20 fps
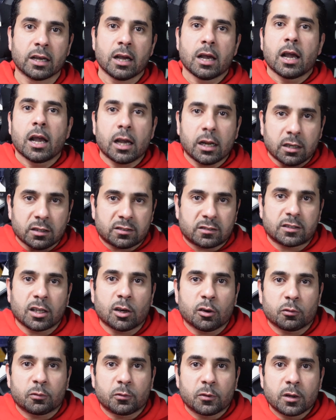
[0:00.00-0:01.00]
and instead
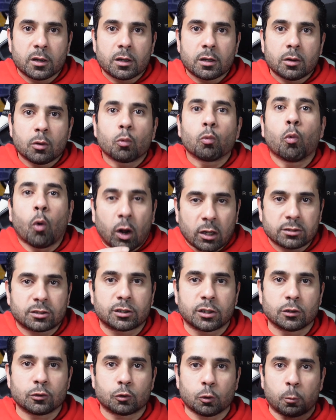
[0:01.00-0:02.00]
of
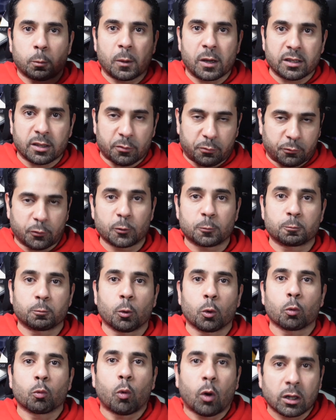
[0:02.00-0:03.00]
wanting to play the football,
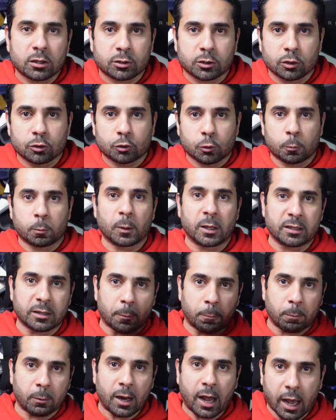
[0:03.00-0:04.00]
wanting to play the
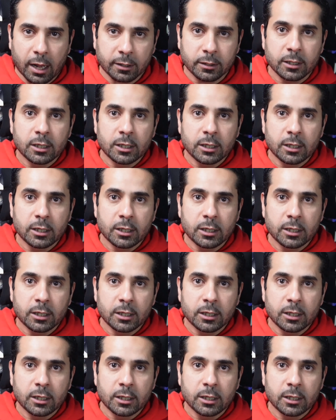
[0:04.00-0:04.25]
plan,